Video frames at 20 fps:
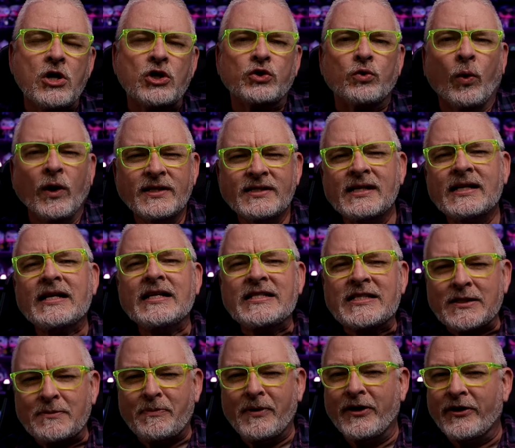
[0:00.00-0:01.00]
So what's a
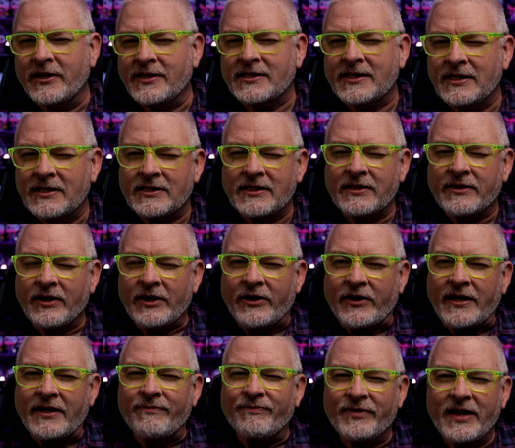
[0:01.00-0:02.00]
conspiracy
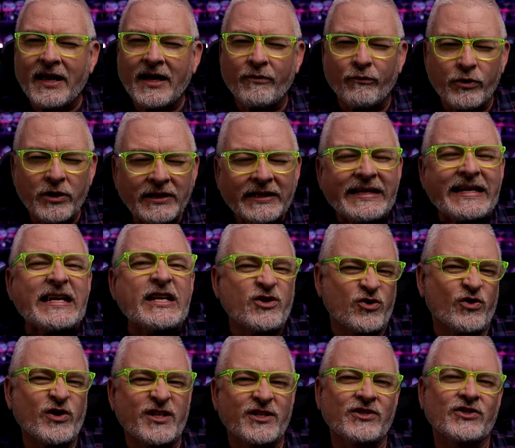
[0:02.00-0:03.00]
theory that really
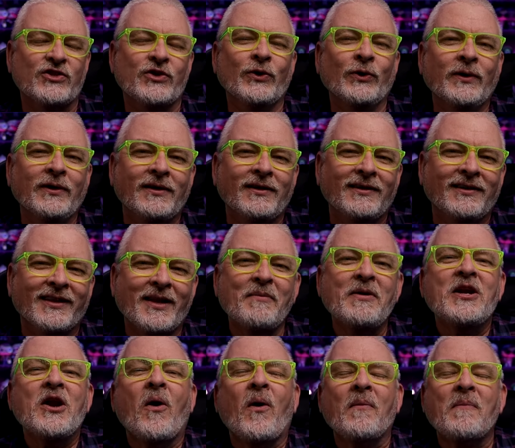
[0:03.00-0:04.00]
interests you? Let
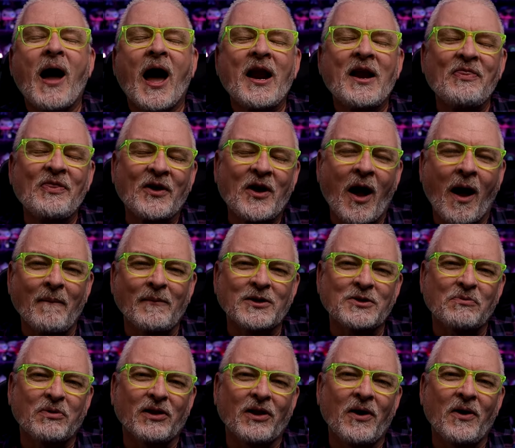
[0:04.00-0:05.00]
me know about it in the
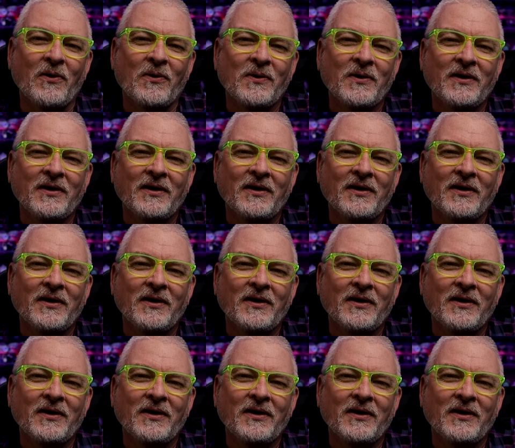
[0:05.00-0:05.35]
comments below.